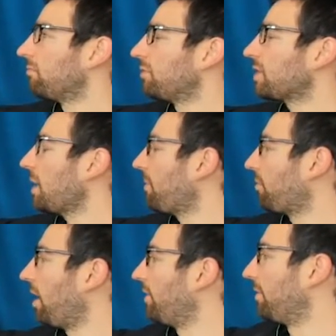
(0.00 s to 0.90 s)
the type of
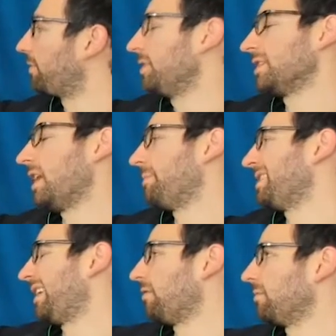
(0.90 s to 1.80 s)
rider for this app is
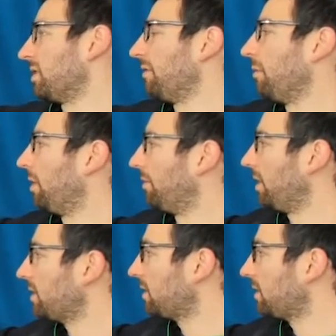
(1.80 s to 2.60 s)
like almost everyone, right?